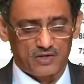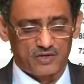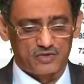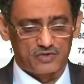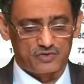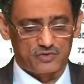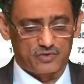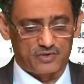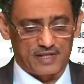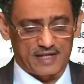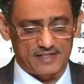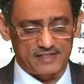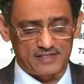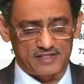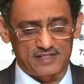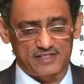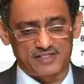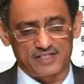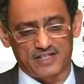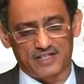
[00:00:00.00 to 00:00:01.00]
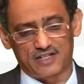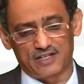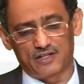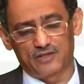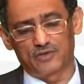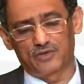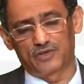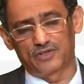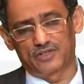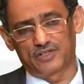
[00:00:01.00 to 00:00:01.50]
So that's a
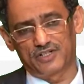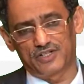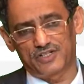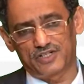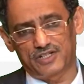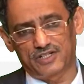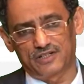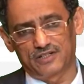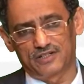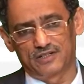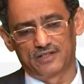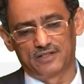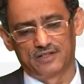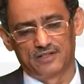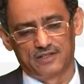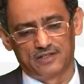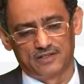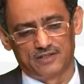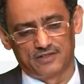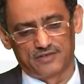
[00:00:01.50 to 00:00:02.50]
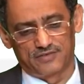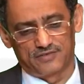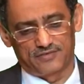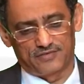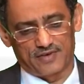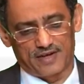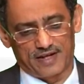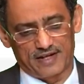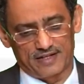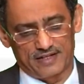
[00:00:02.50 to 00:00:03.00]
single condition,
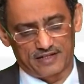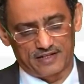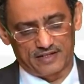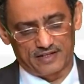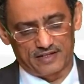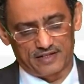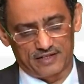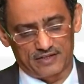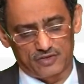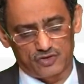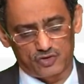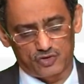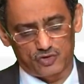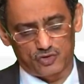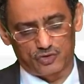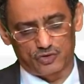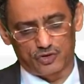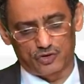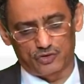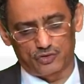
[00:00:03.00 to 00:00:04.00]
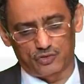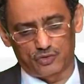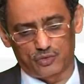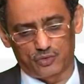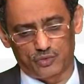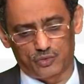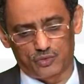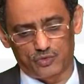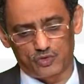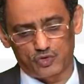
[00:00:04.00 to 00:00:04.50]
finding student
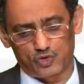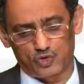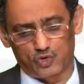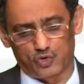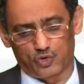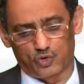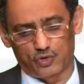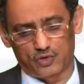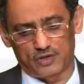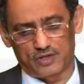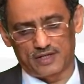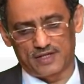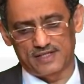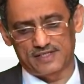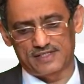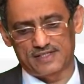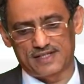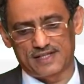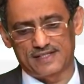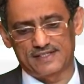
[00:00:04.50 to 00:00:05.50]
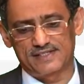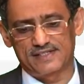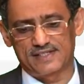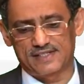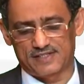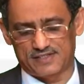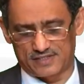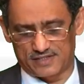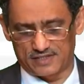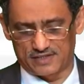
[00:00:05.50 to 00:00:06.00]
who scored less than
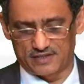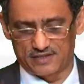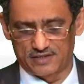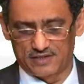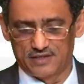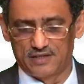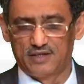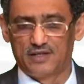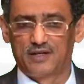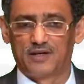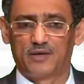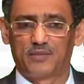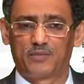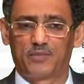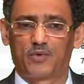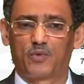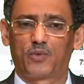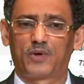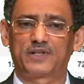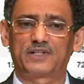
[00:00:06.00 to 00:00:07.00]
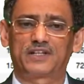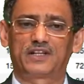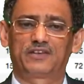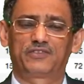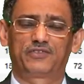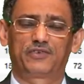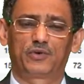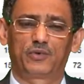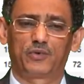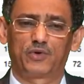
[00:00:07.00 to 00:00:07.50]
60. But what
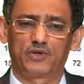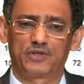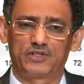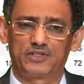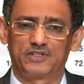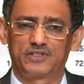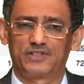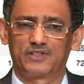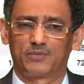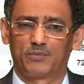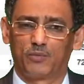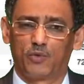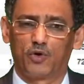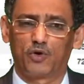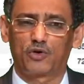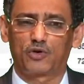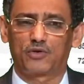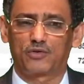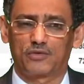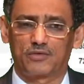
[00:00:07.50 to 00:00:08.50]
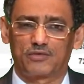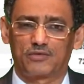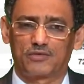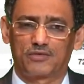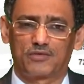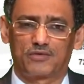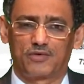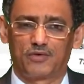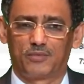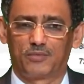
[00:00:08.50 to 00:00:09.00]
if we want more
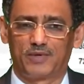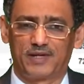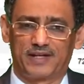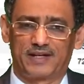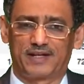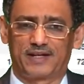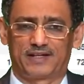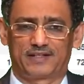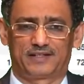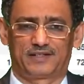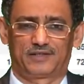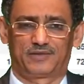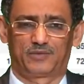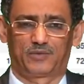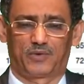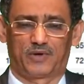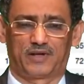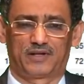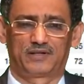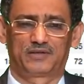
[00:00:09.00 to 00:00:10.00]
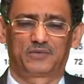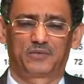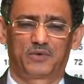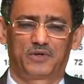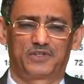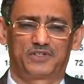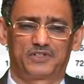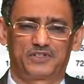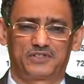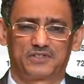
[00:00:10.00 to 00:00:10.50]
complicated one,
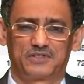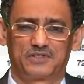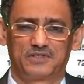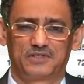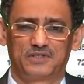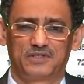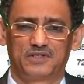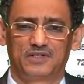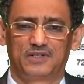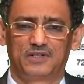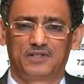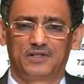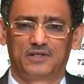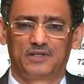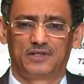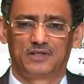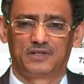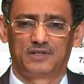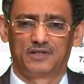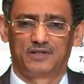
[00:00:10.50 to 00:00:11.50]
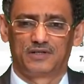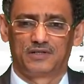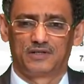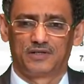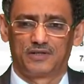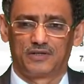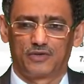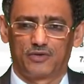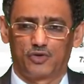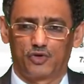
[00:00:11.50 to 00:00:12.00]
which
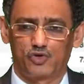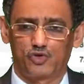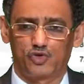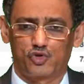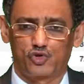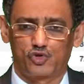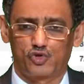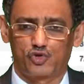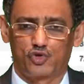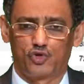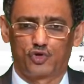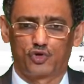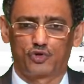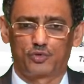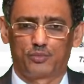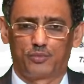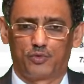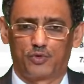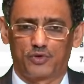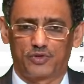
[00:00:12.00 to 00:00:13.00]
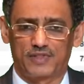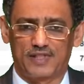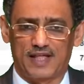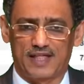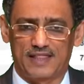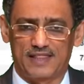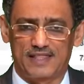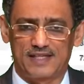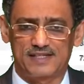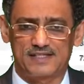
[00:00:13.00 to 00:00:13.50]
those who scored more
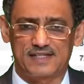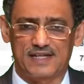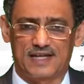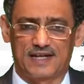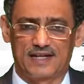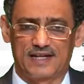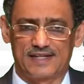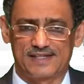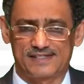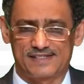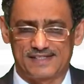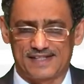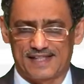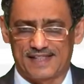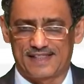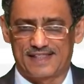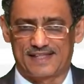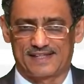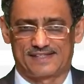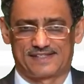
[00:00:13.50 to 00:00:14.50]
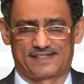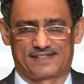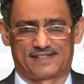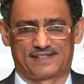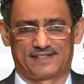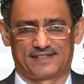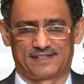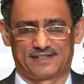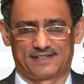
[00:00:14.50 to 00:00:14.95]
than this and less than this?